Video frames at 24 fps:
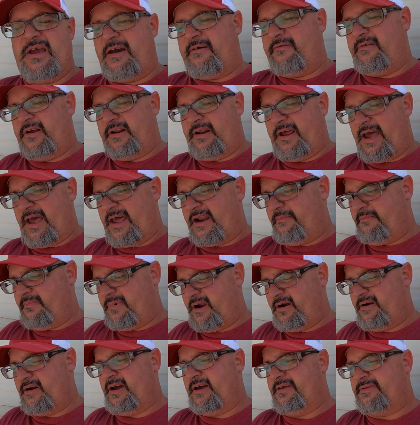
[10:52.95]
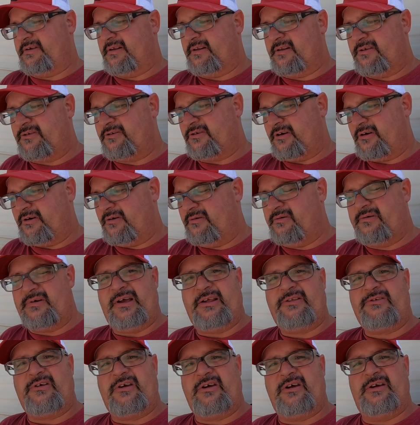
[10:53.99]
You haven't unadded me or nothing, so
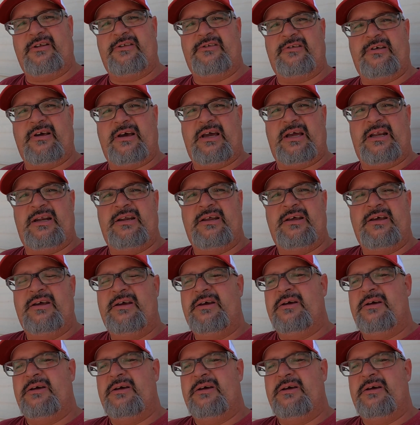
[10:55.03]
that's a good sign.